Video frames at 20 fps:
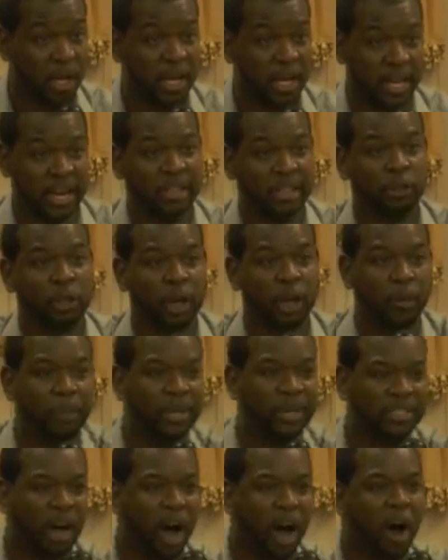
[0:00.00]
And that you can
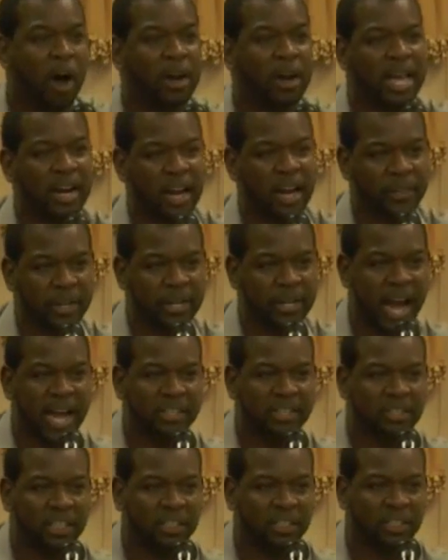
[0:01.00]
put all that other
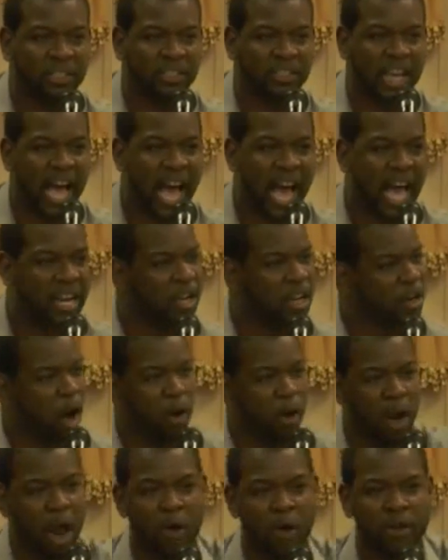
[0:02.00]
nonsense aside and
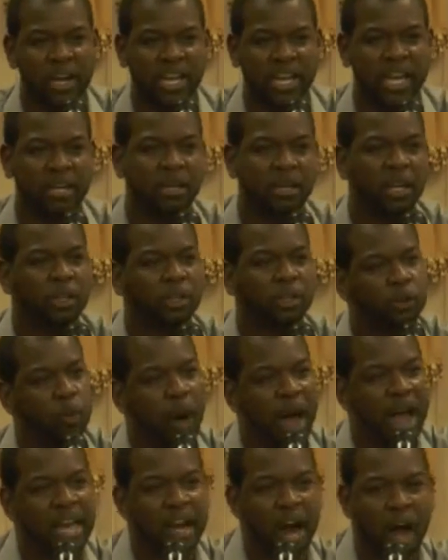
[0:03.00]
no longer get
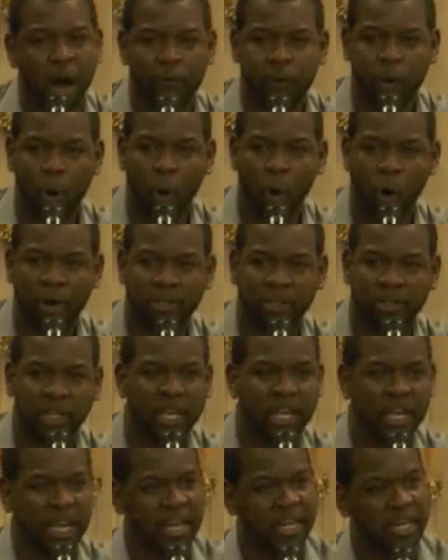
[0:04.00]
swayed off course
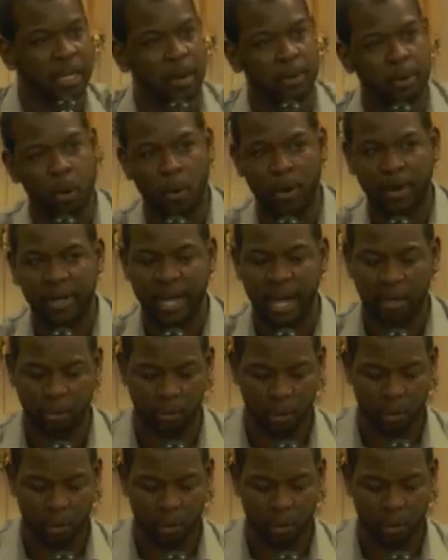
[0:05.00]
and end up going down the